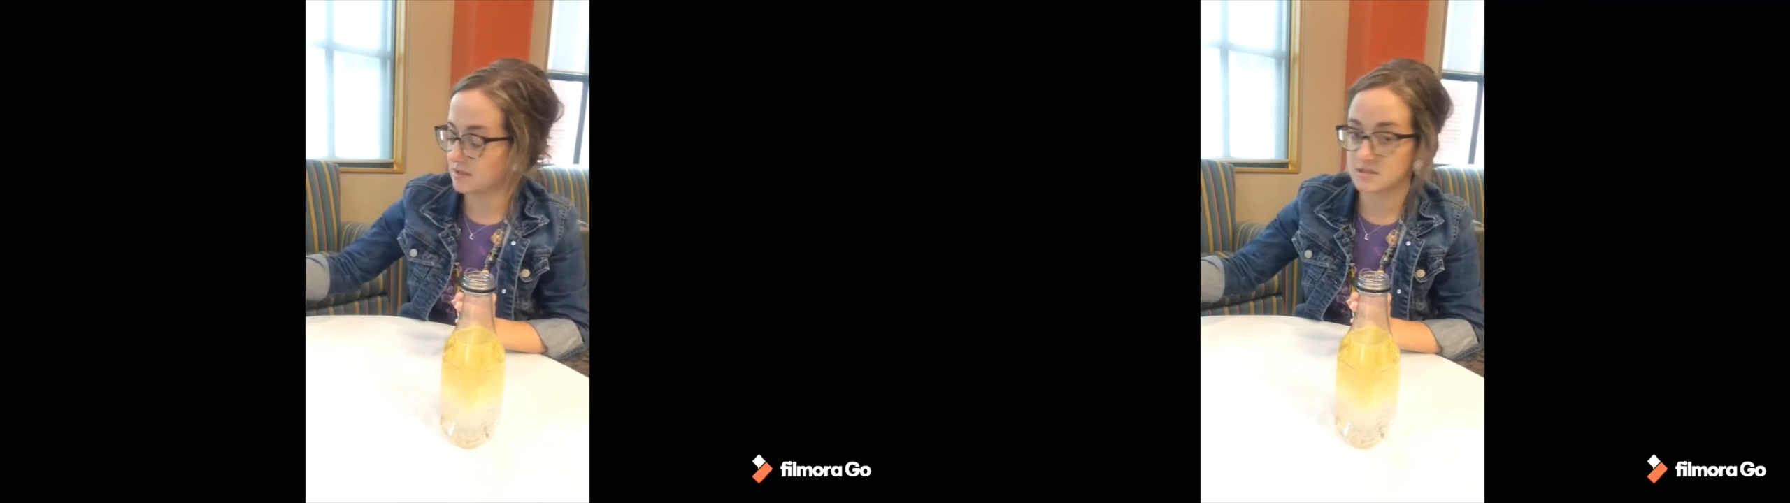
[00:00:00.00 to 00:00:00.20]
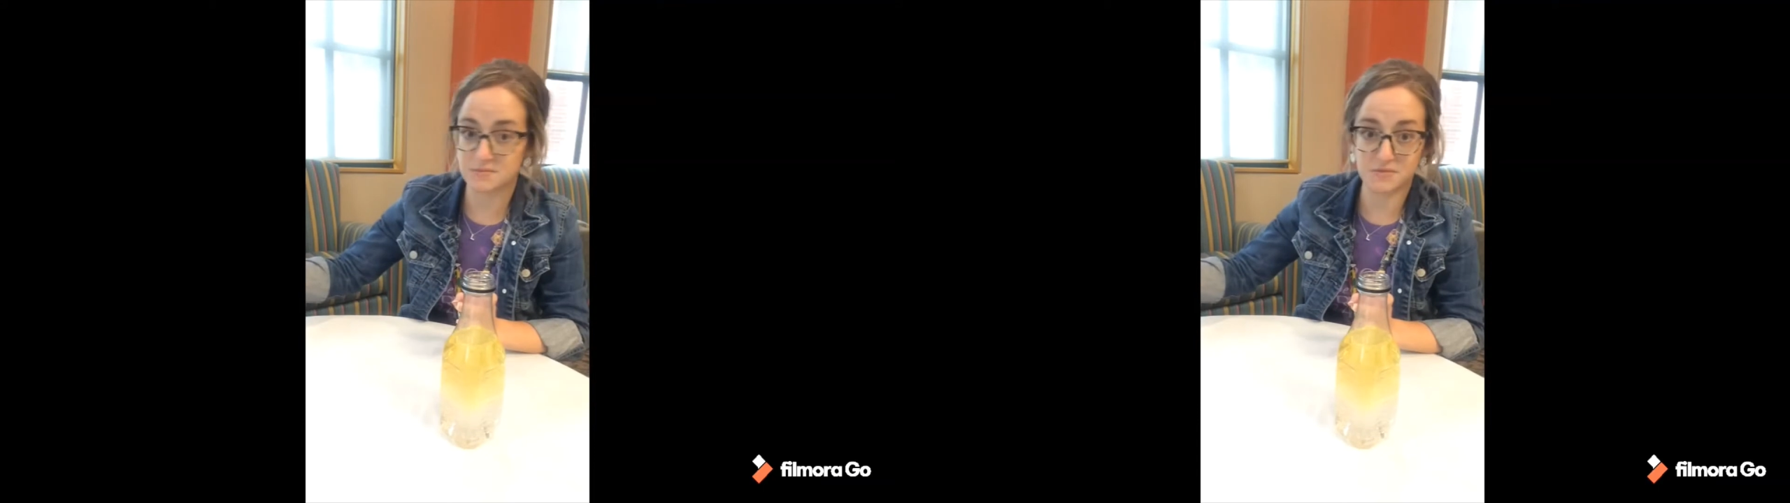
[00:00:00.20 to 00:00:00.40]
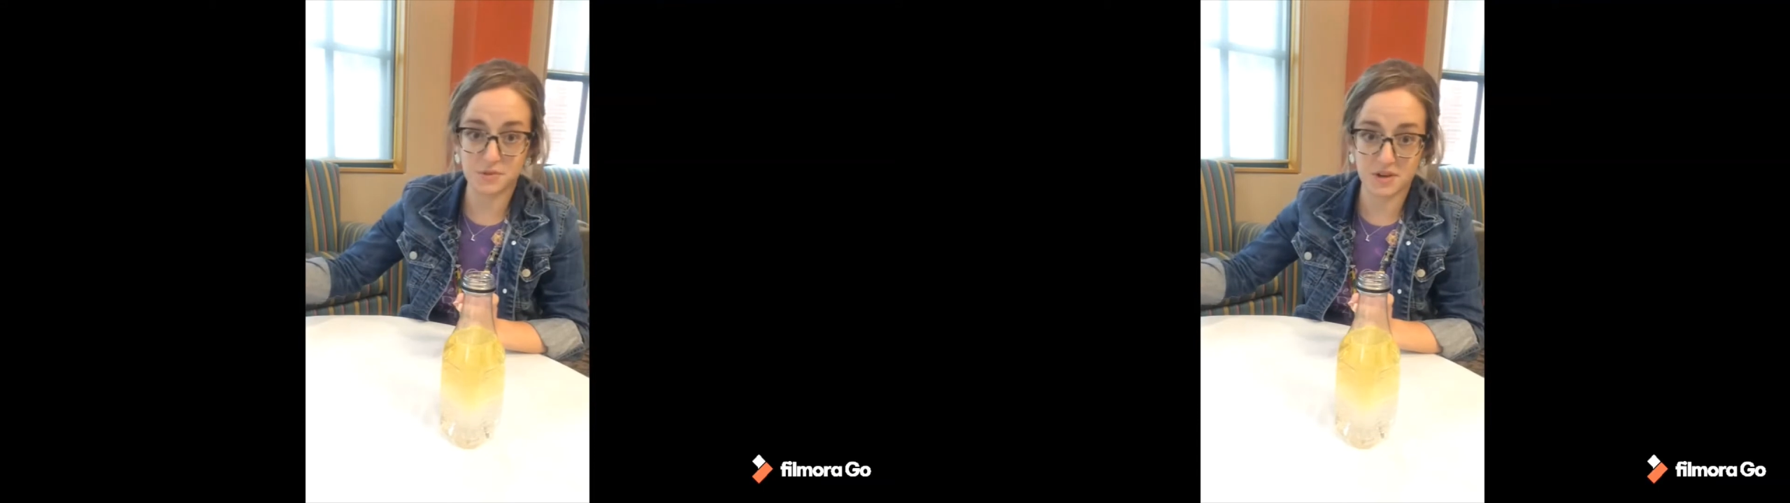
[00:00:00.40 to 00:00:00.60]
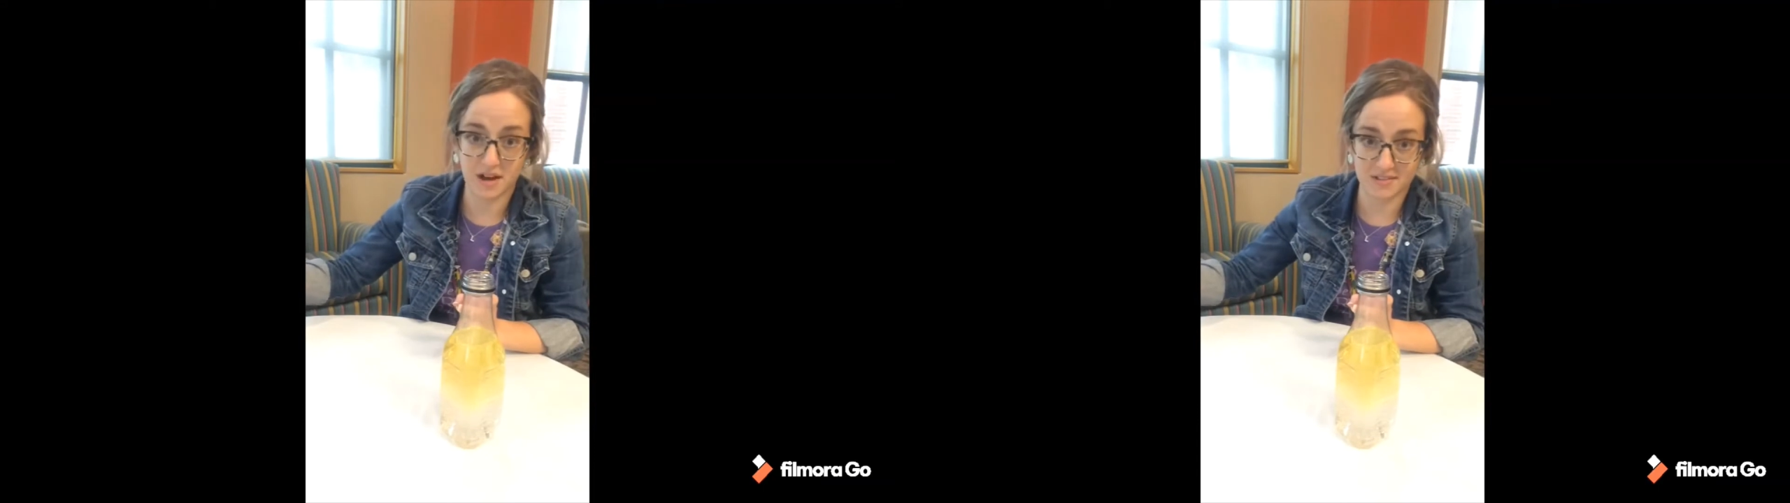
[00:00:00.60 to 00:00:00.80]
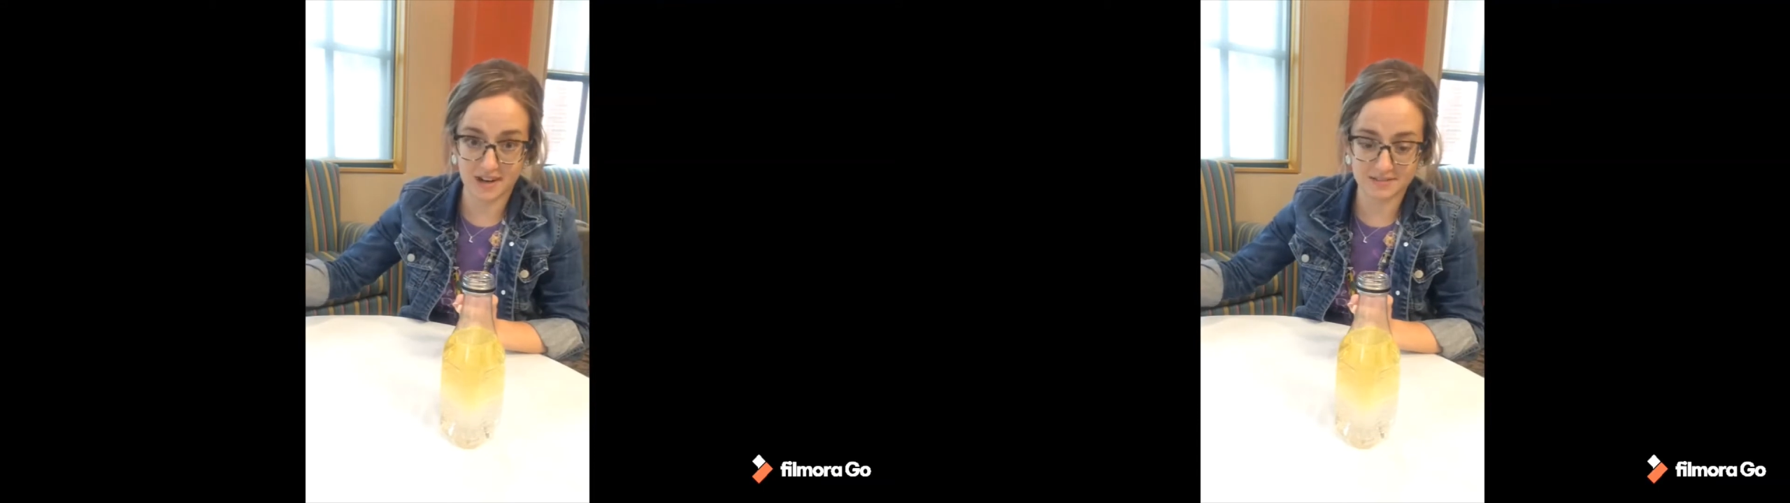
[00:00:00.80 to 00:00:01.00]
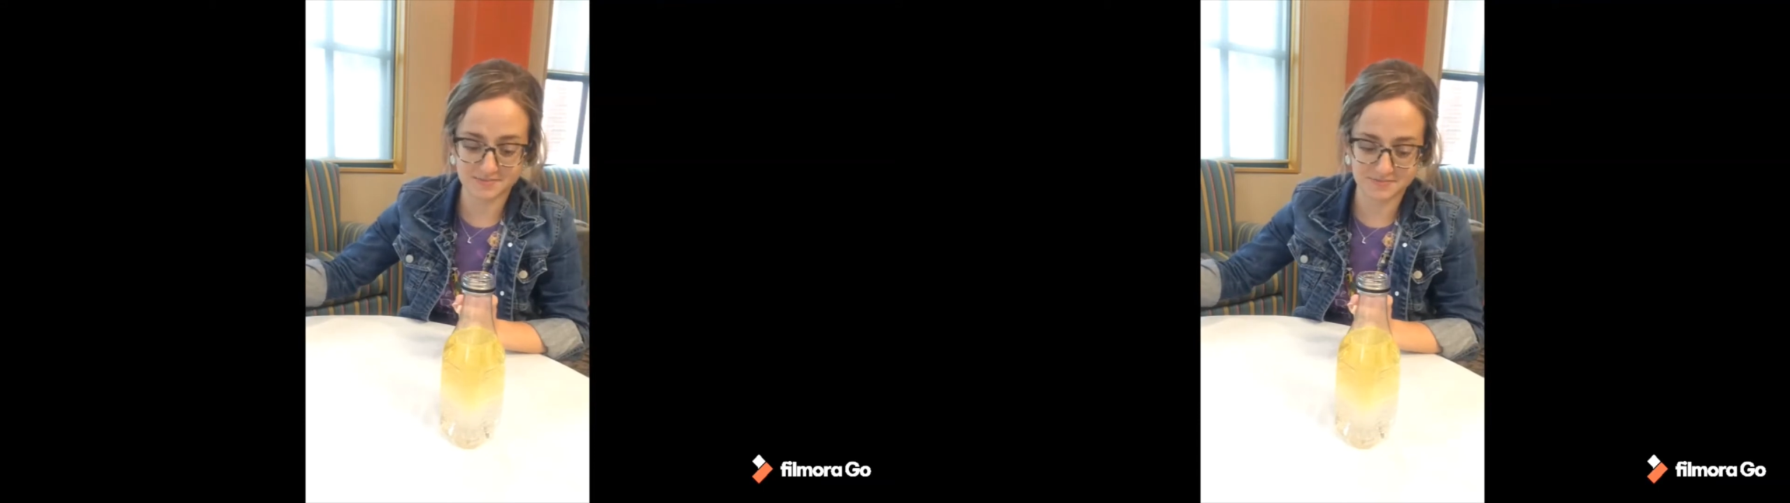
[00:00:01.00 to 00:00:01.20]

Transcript: some food coloring.